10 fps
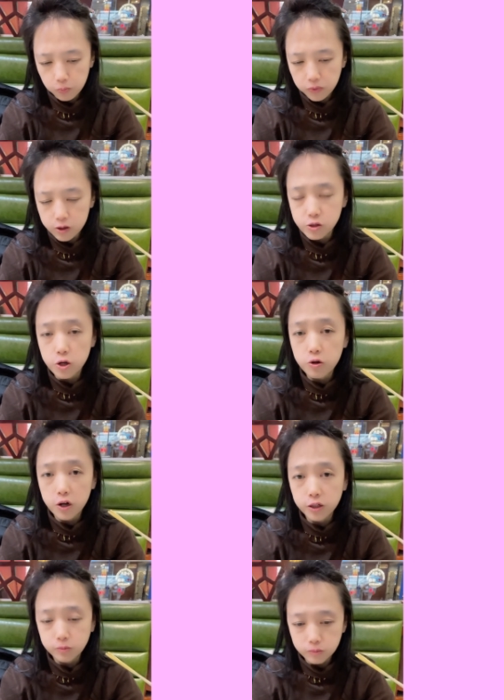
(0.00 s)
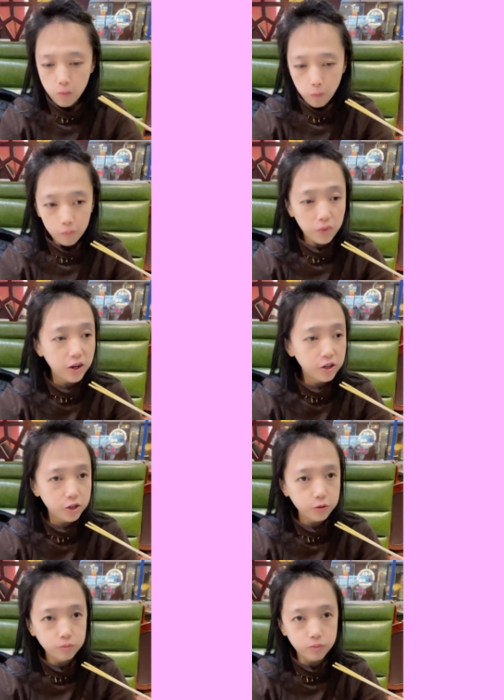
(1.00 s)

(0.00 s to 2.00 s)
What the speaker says: It's so good. Thank you.